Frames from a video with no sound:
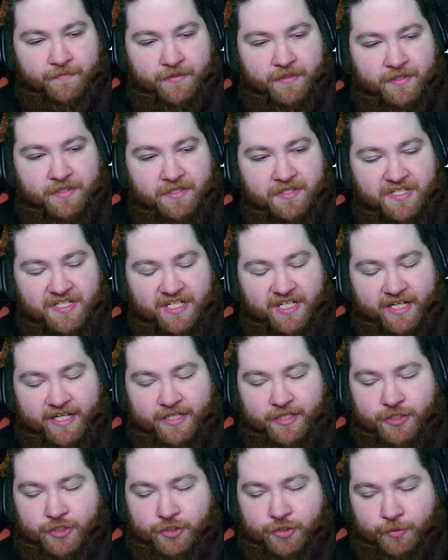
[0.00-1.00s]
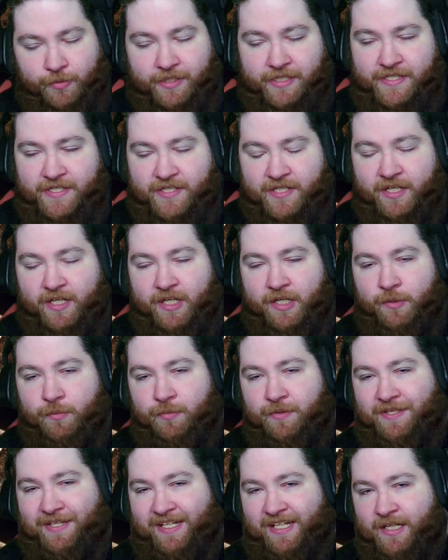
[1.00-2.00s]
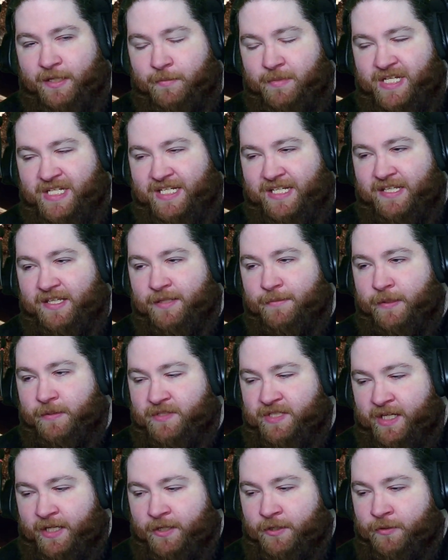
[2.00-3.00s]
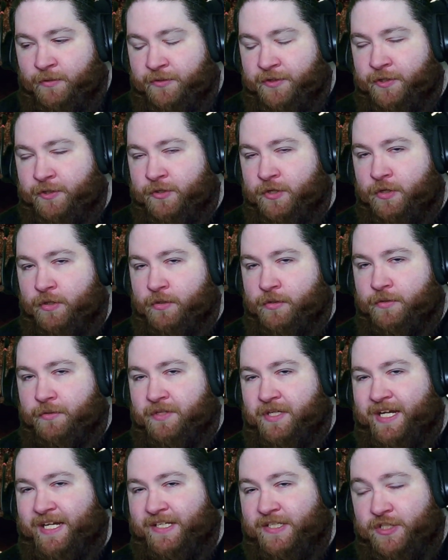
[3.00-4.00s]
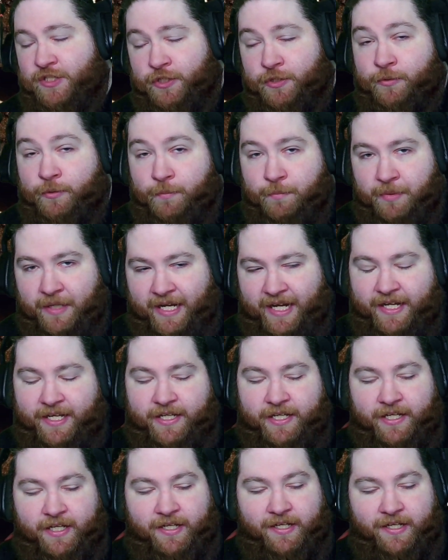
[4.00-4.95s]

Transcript: design choice with the enemies in the motel. They're called a two-back.